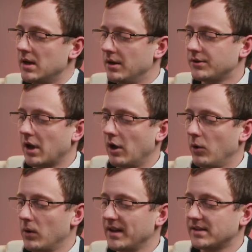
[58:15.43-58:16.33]

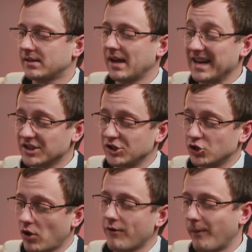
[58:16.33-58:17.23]
So it's actually
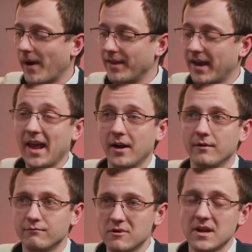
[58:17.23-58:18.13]
software that Canon
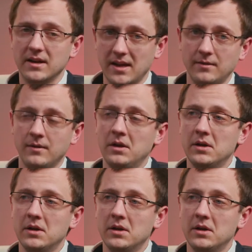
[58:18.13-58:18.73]
have written in,